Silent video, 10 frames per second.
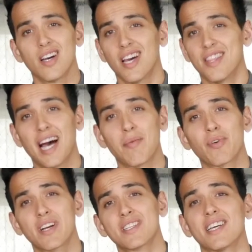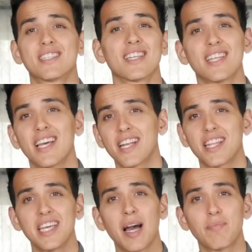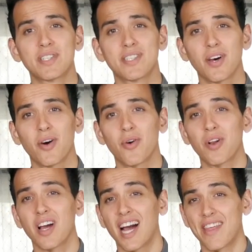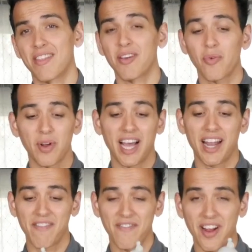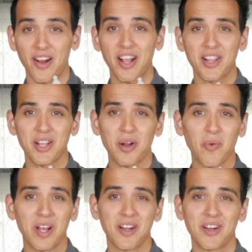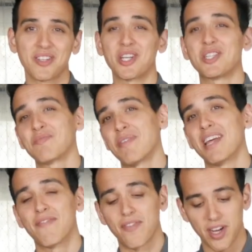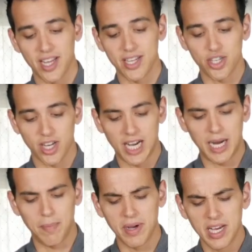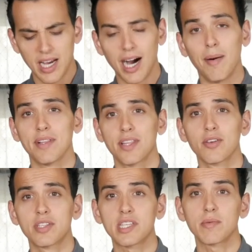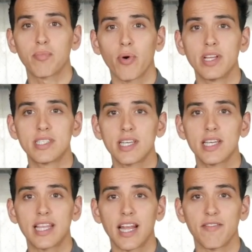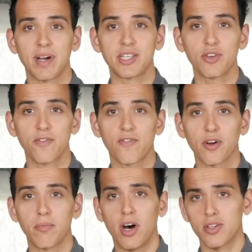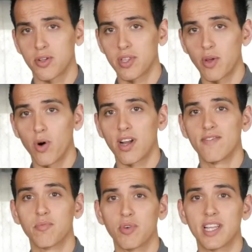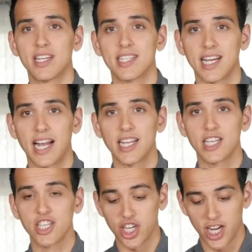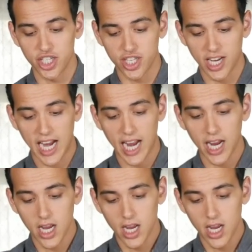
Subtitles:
And that brings us to the end of the episode. I think we had a very clear winner, judging by the footage. I'm a little disappointed that of my 2 fur balls, only one of them really decided to judge today.